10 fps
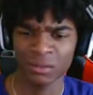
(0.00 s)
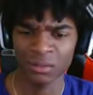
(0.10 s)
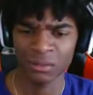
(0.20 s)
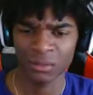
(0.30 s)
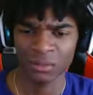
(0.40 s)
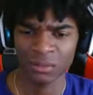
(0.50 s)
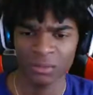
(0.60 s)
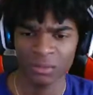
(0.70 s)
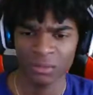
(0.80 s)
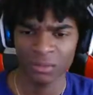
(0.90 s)

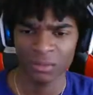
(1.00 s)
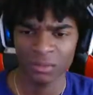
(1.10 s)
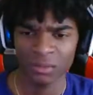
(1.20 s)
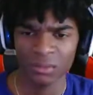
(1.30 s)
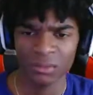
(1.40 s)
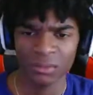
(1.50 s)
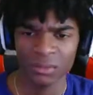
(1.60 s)
[no speech]